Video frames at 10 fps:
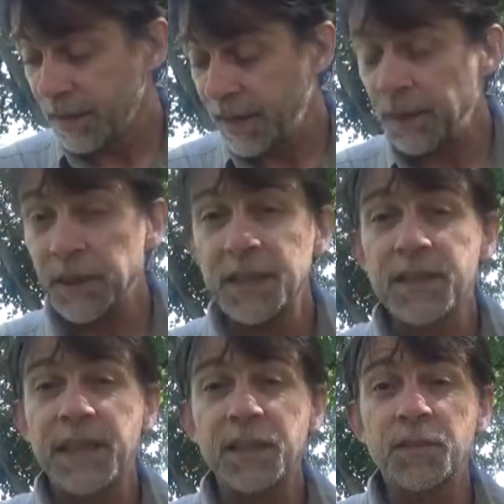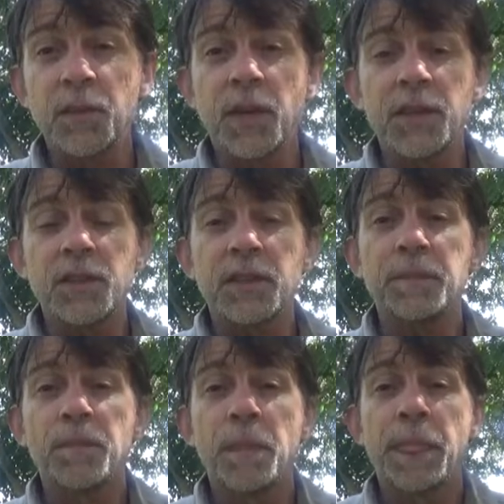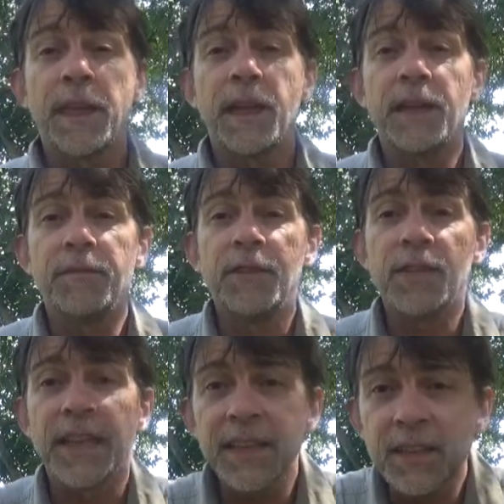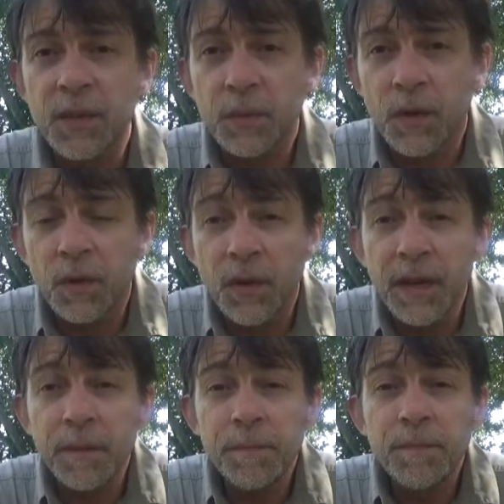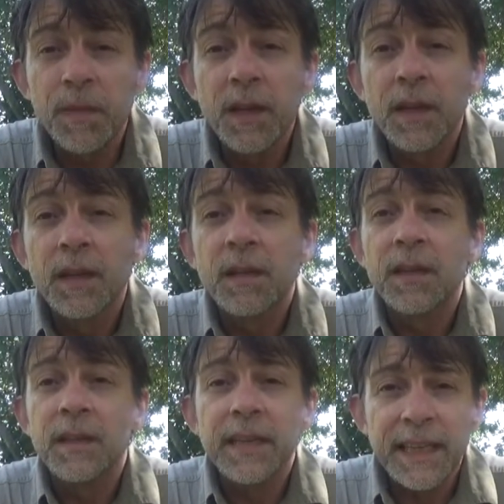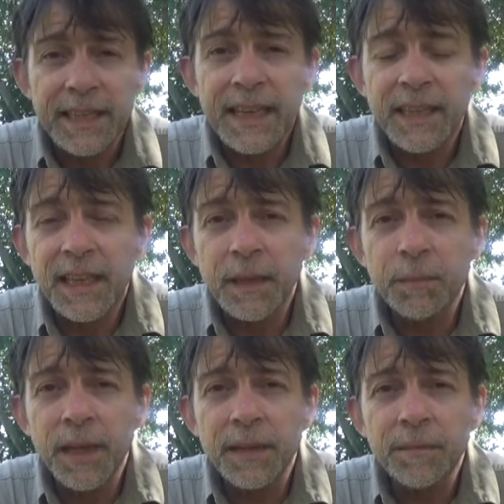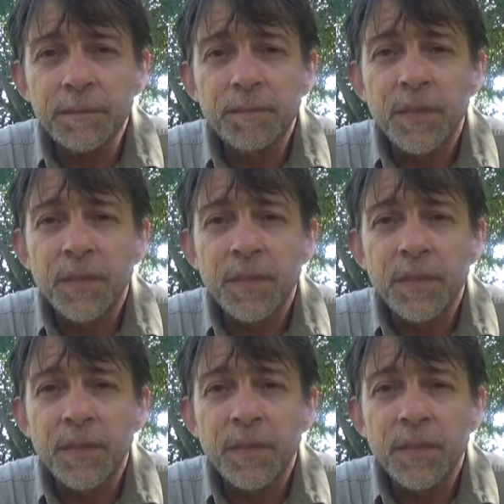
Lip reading: Anyways, thanks for watching. And if you've liked this program, hit that like button.